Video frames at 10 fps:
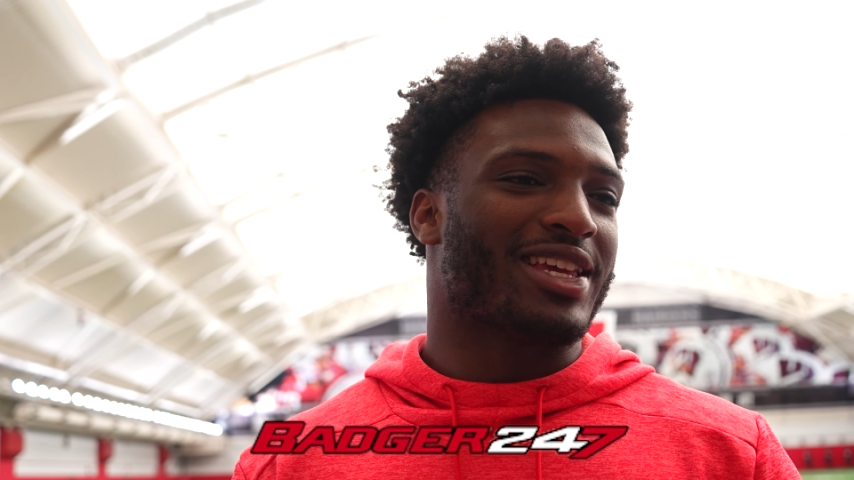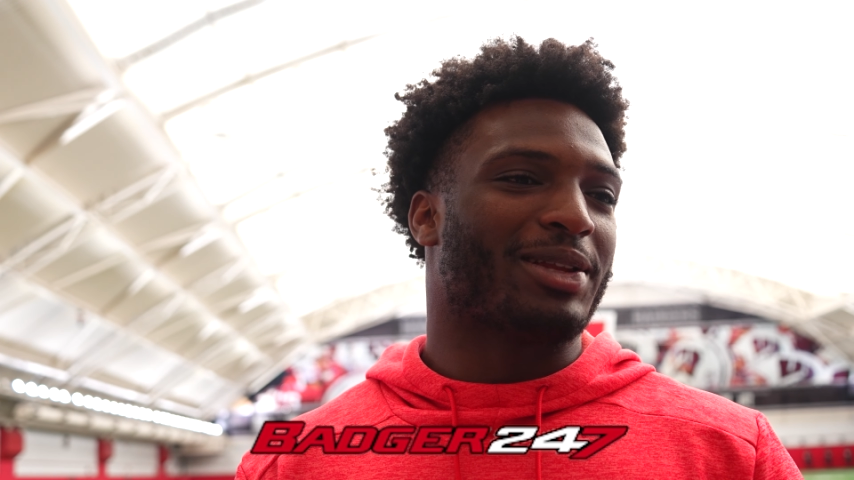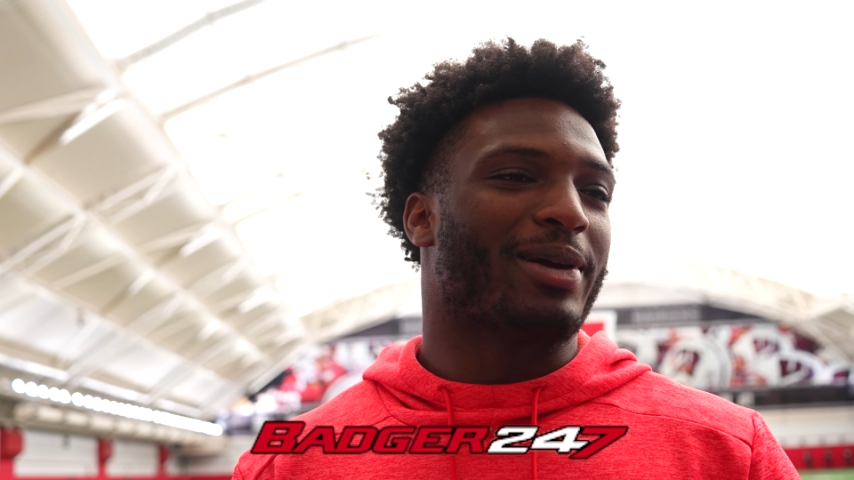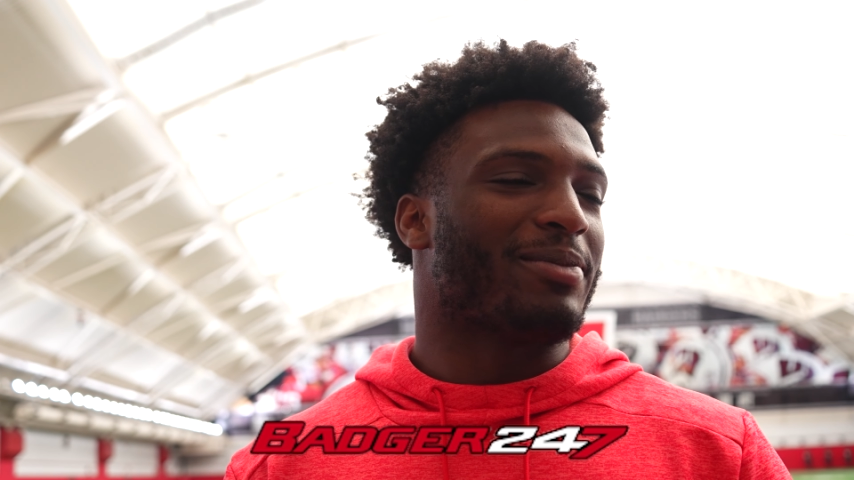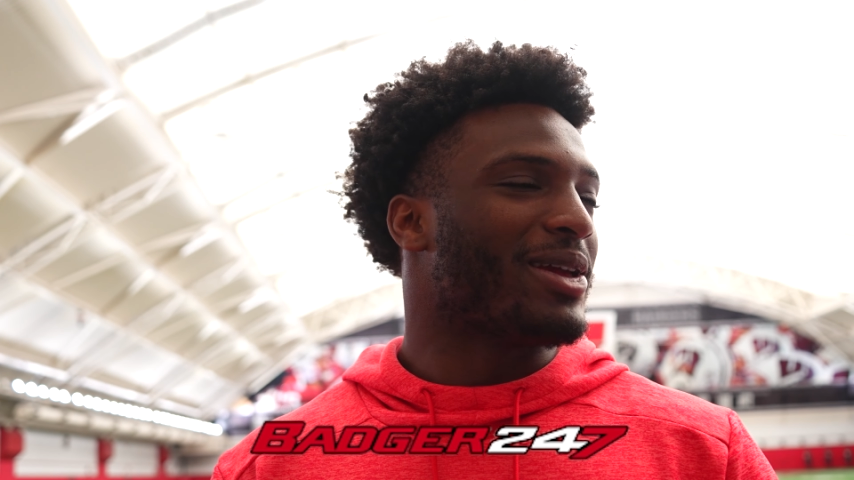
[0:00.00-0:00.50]

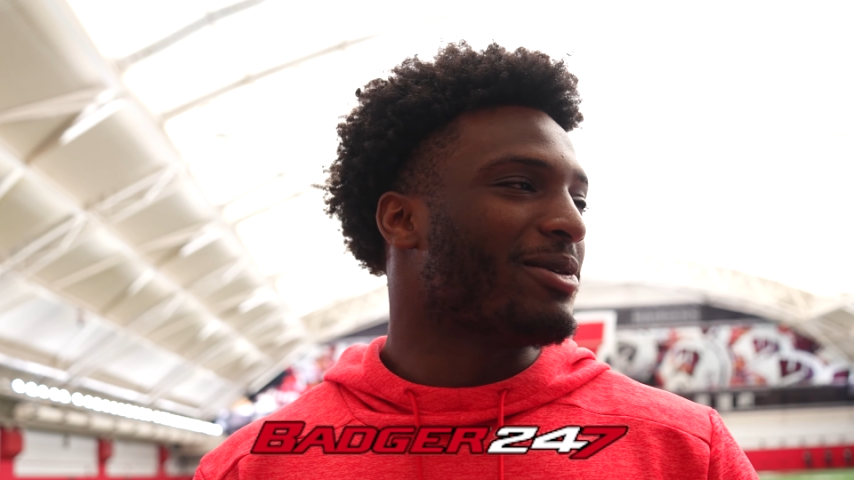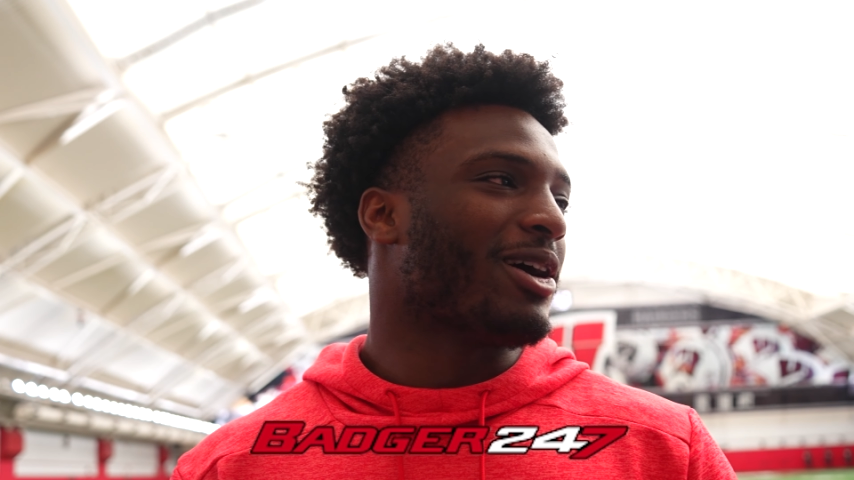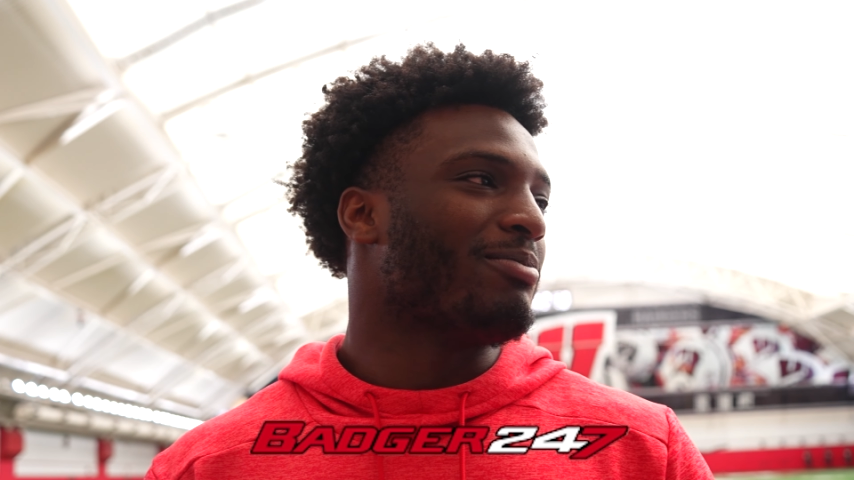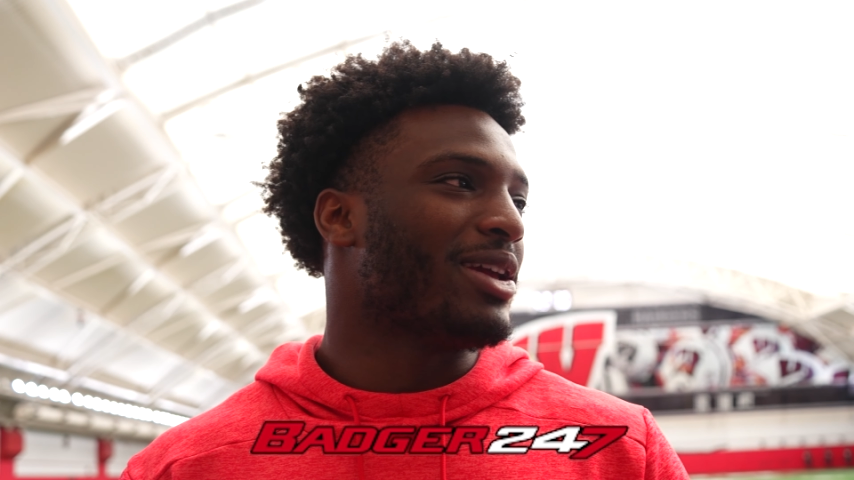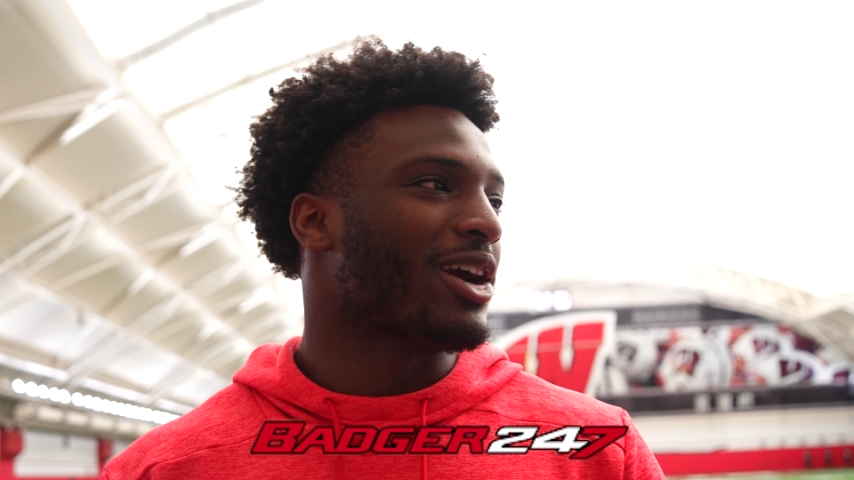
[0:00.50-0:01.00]
celebrated me and
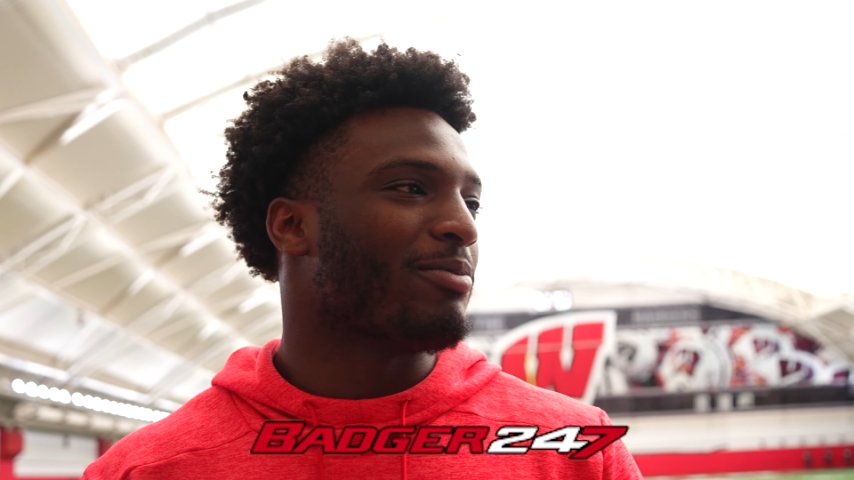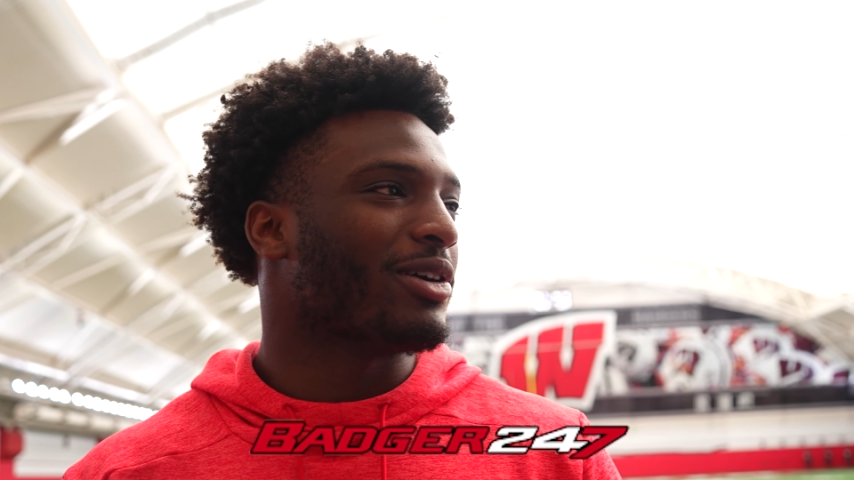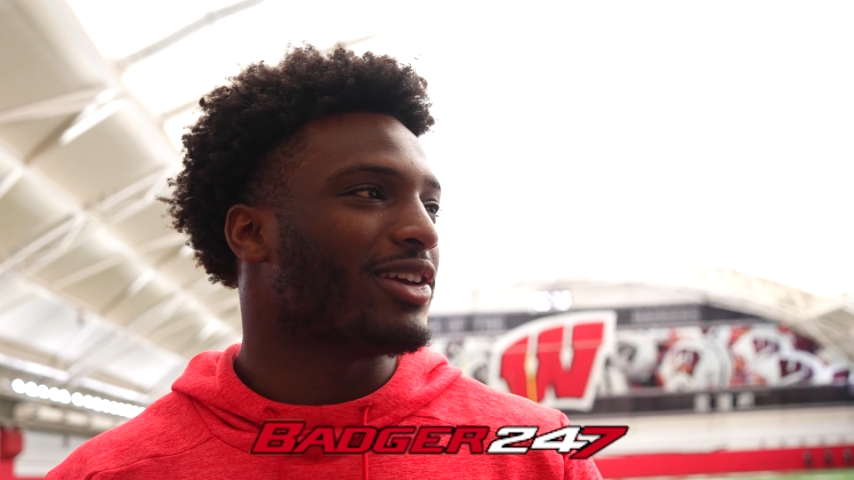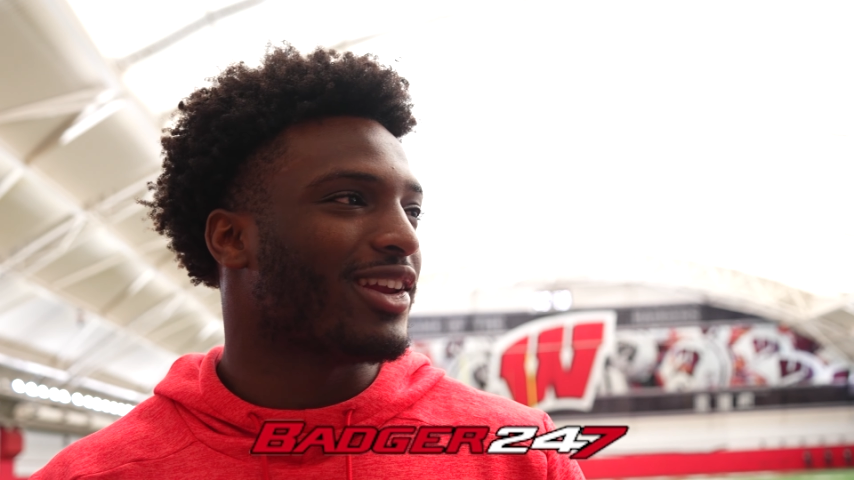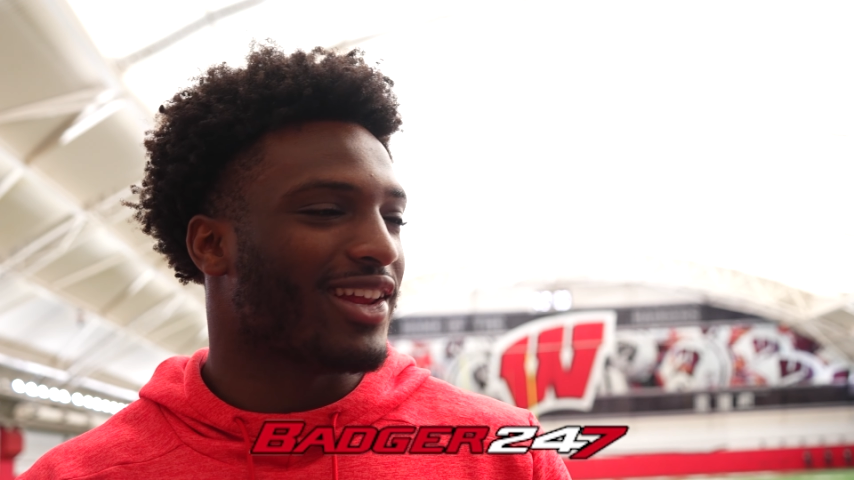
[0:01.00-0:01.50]
her me and her
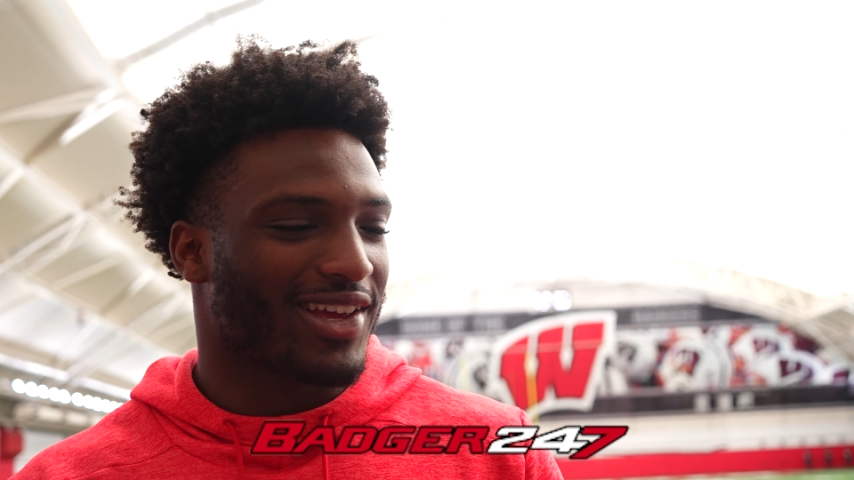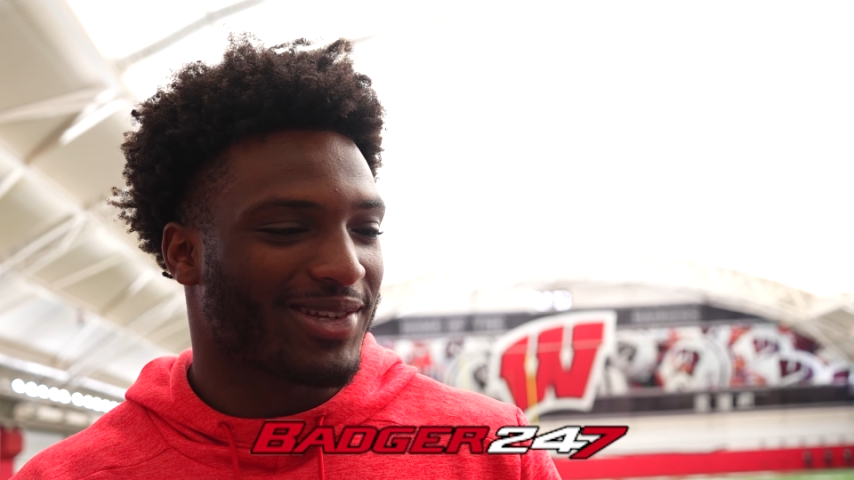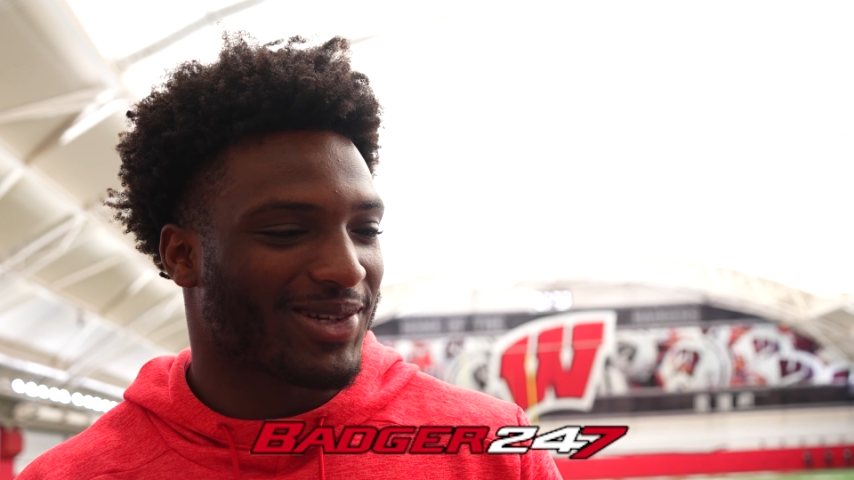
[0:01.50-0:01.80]
birthday today.